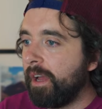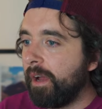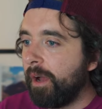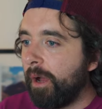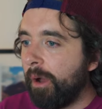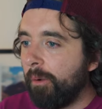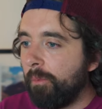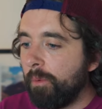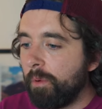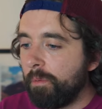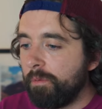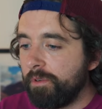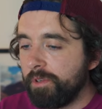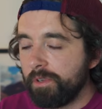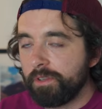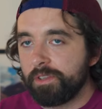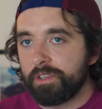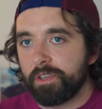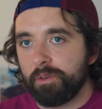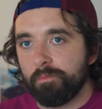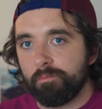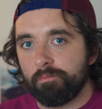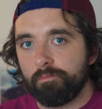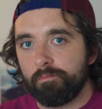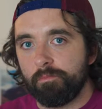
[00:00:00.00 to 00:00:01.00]
And we were doing
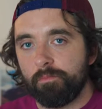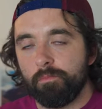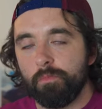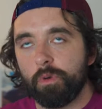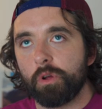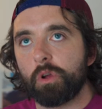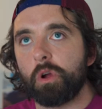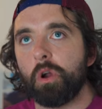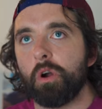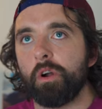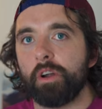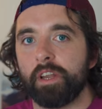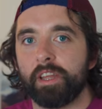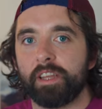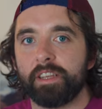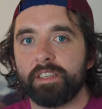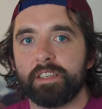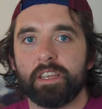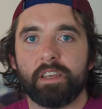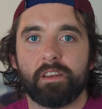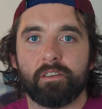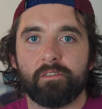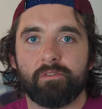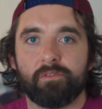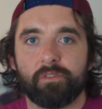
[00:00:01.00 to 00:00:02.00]
some recordings
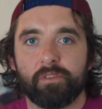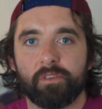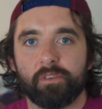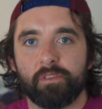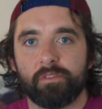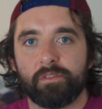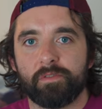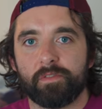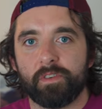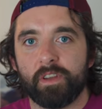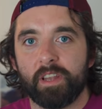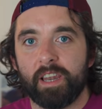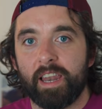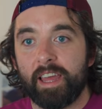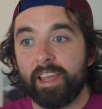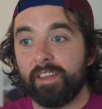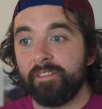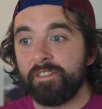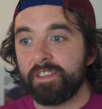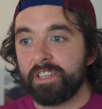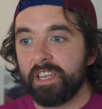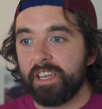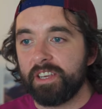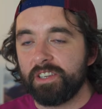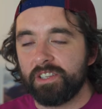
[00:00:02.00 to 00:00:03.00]
here for a
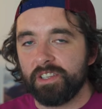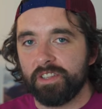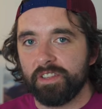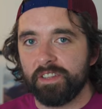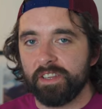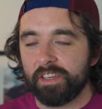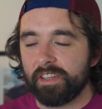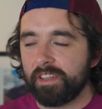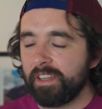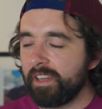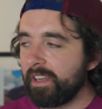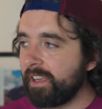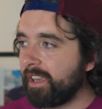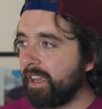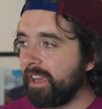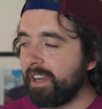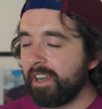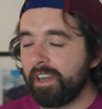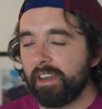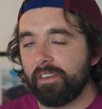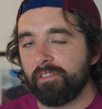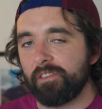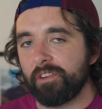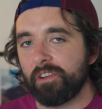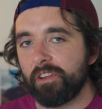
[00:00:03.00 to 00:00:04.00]
live session thing that kind
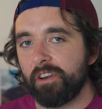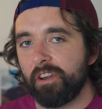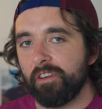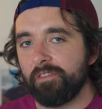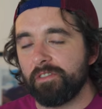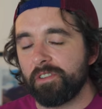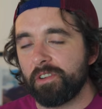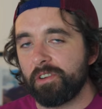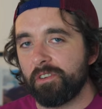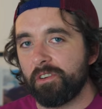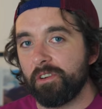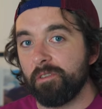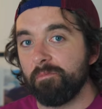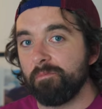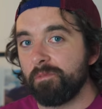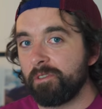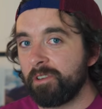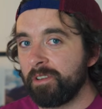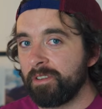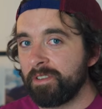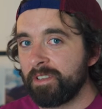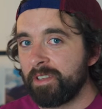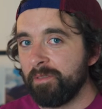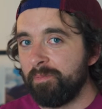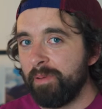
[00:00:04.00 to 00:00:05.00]
of never got off the ground
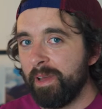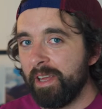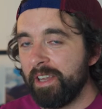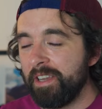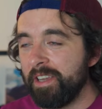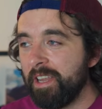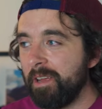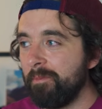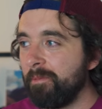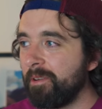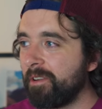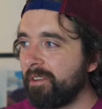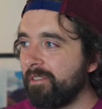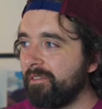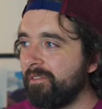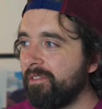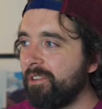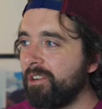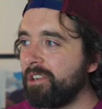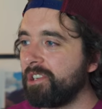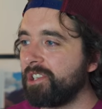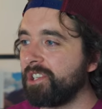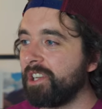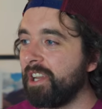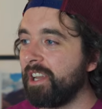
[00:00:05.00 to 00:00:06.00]
because of the pandemic,
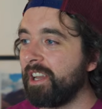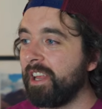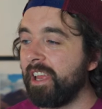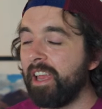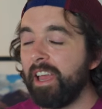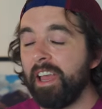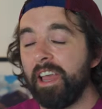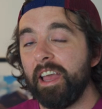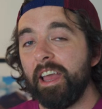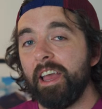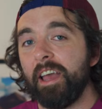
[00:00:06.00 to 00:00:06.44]
unfortunately.